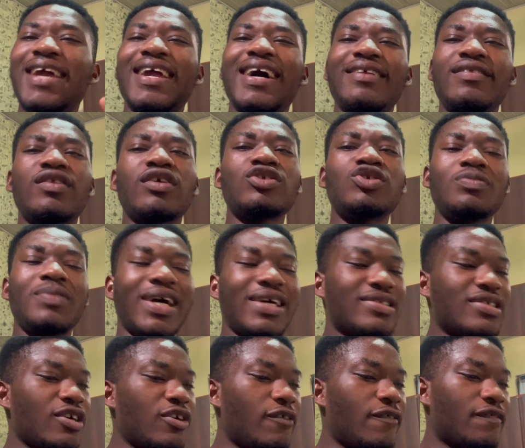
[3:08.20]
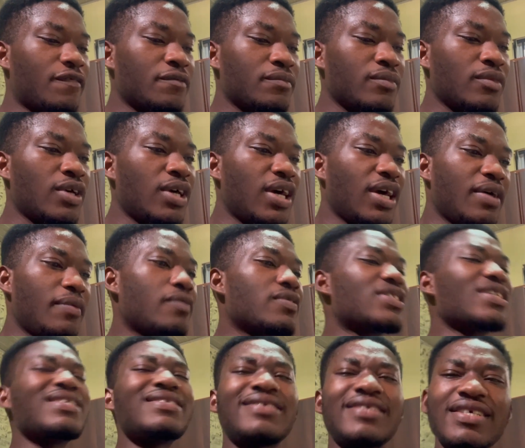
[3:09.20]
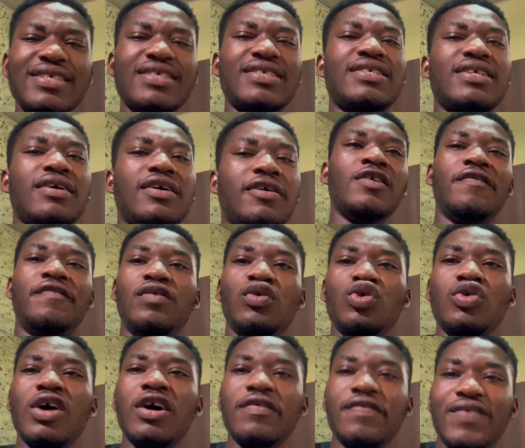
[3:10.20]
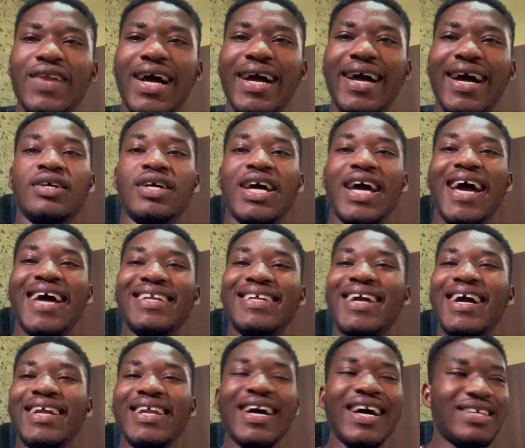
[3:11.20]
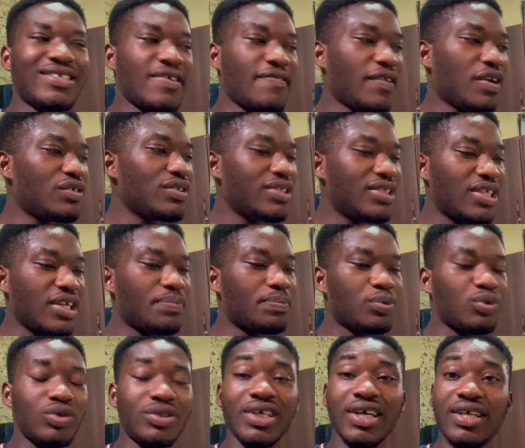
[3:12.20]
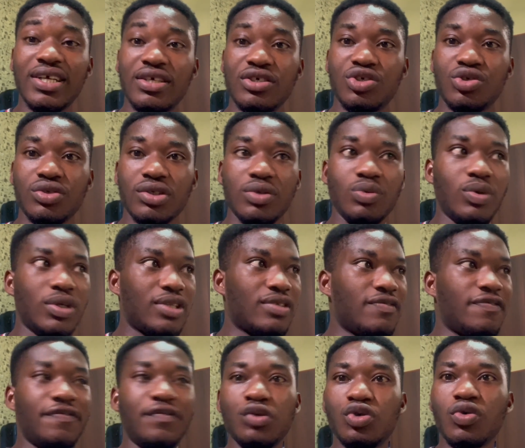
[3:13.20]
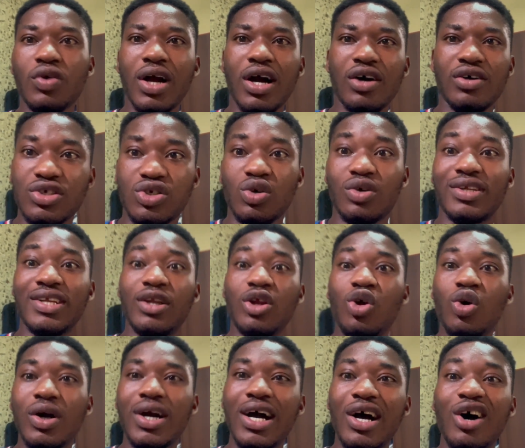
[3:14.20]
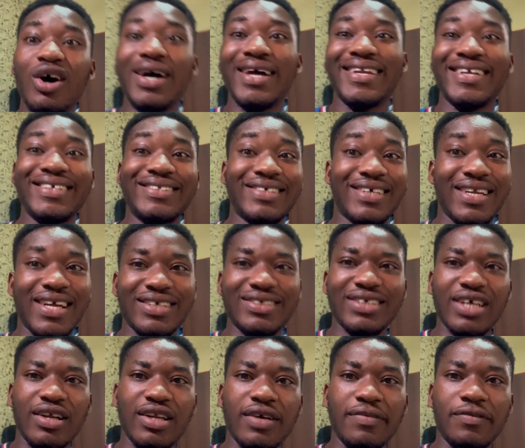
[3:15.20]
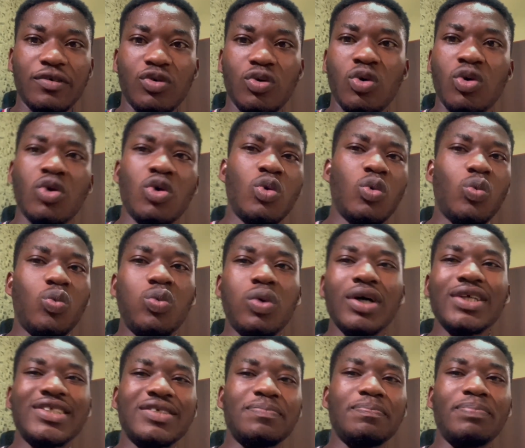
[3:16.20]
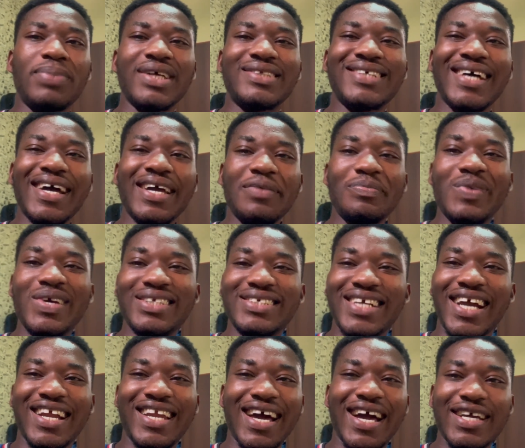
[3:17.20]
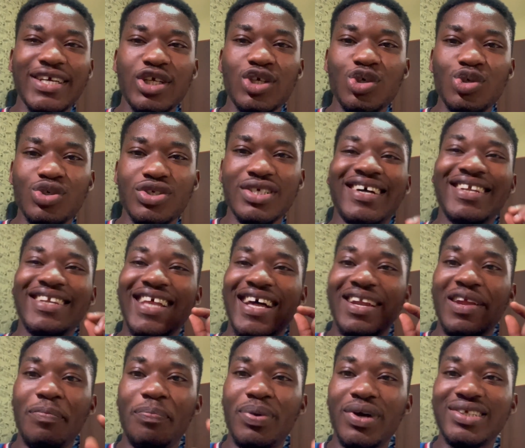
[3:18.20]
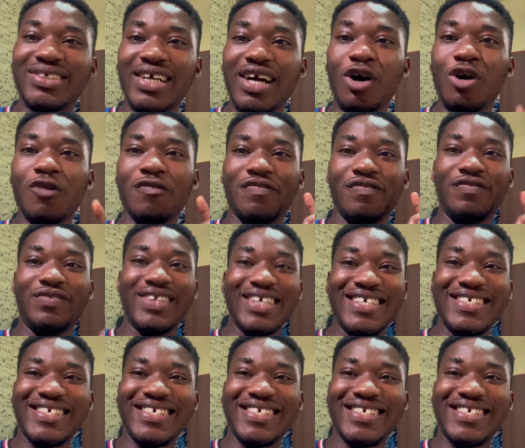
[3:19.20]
I thought to myself, since this is a funeral flyer and Ghana has a very deep-rooted history with funerals on the local and international level, what better image can I use than a picture of these